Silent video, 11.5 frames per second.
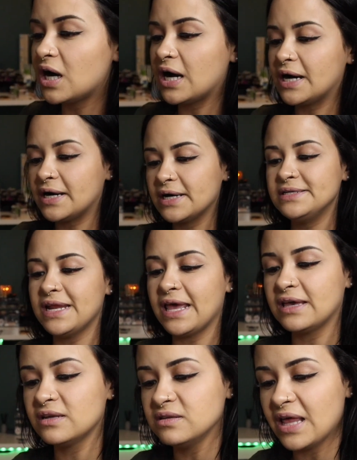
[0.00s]

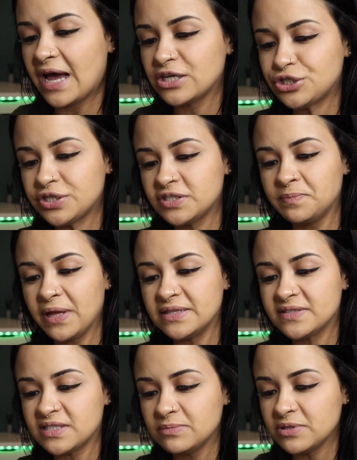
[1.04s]
Naked Lashes,
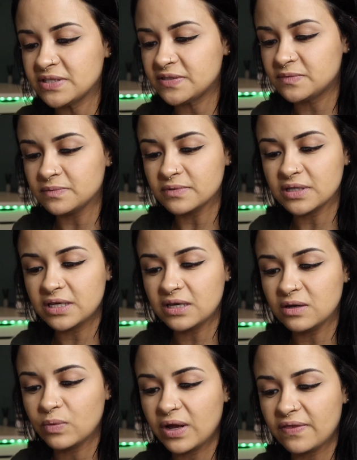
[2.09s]
blend
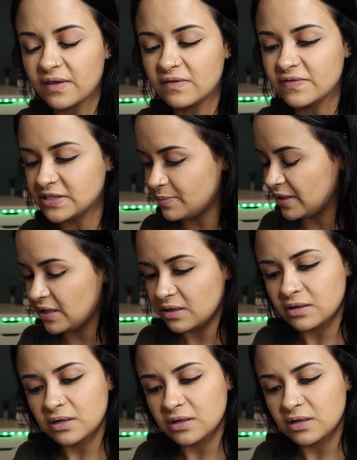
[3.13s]
seamlessly with Invisiband.